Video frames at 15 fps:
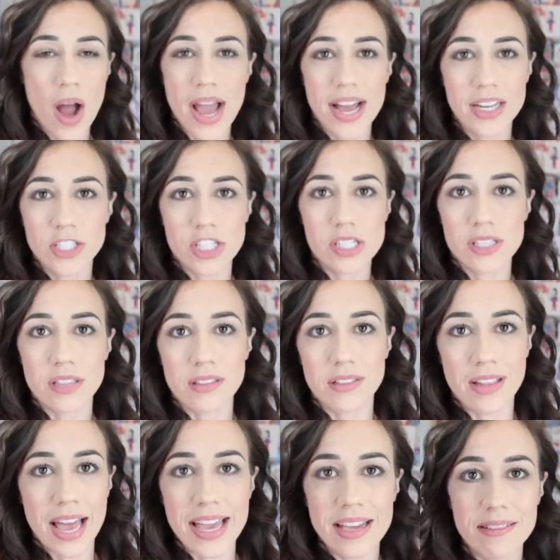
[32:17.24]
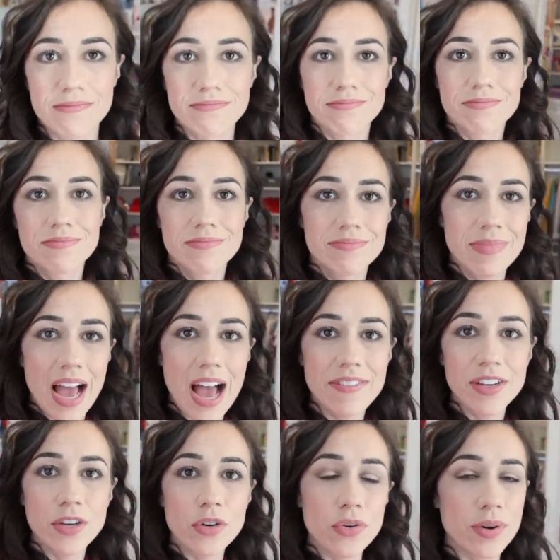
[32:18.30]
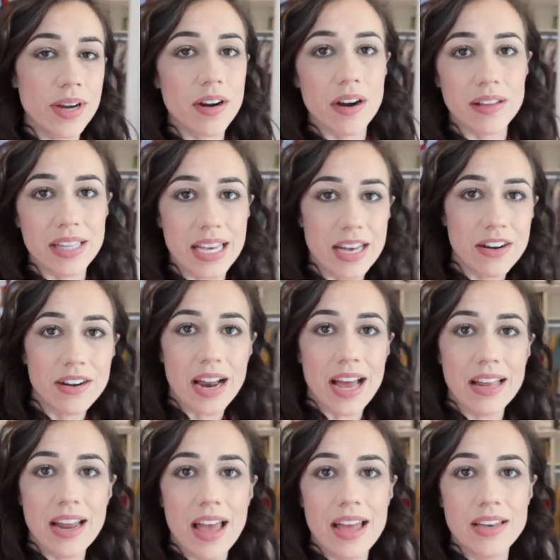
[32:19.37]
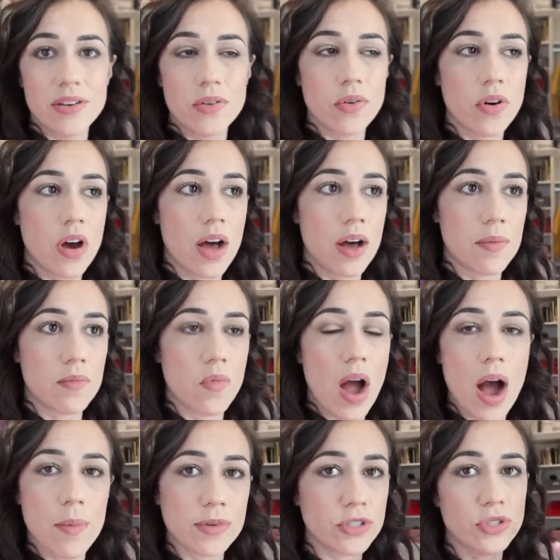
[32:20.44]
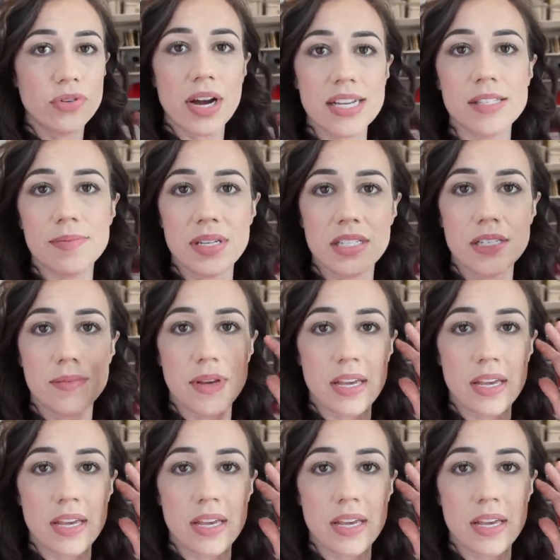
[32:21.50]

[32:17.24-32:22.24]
why I just like having a career on the internet and um, how much you guys mean to